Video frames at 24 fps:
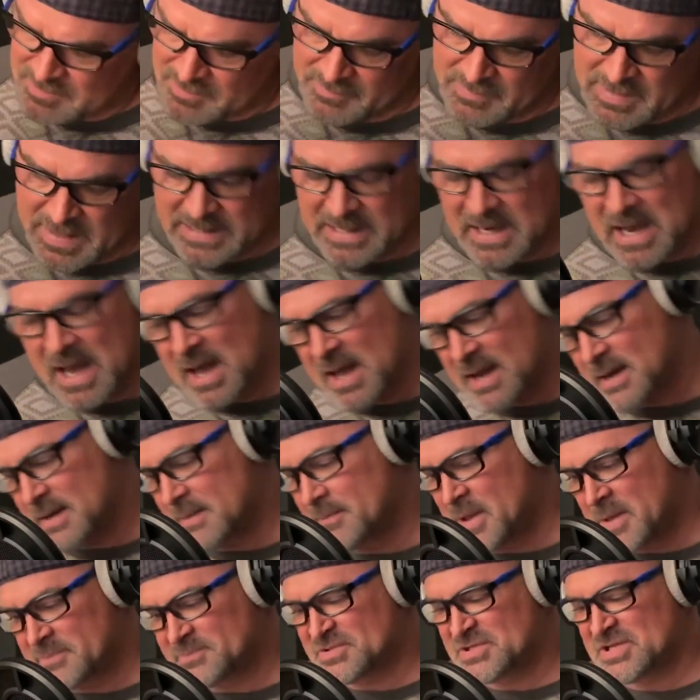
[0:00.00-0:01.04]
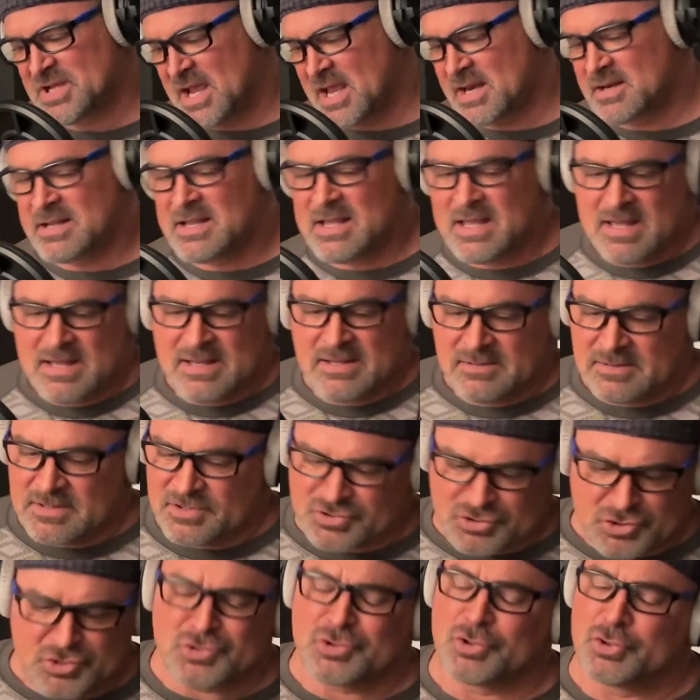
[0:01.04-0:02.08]
my God, I'm upset. This
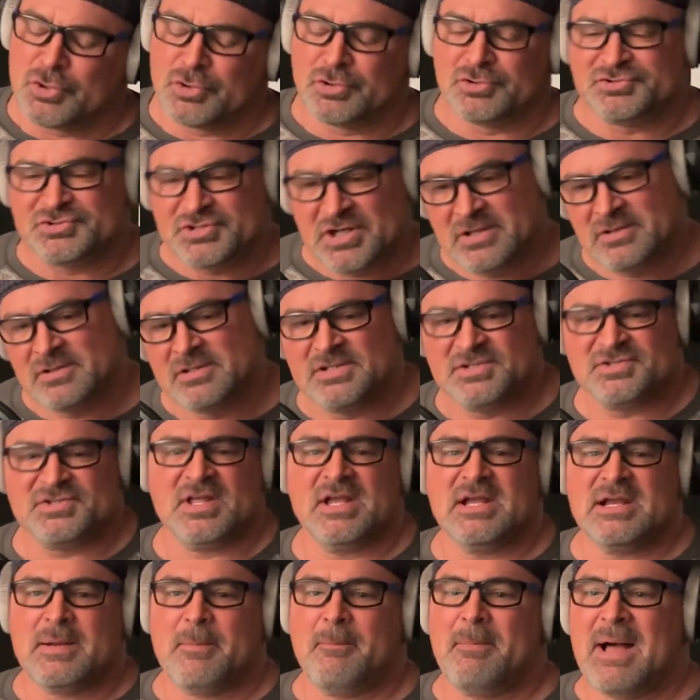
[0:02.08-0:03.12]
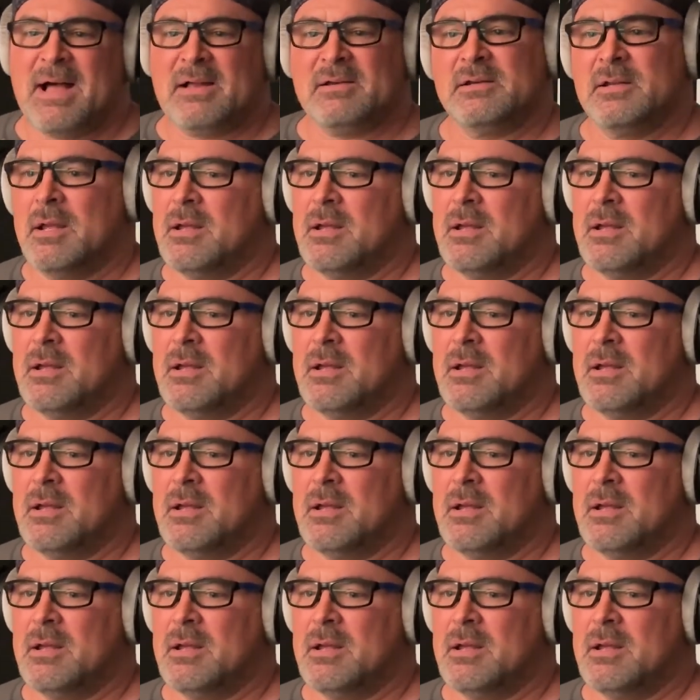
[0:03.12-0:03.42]
girl said this thing about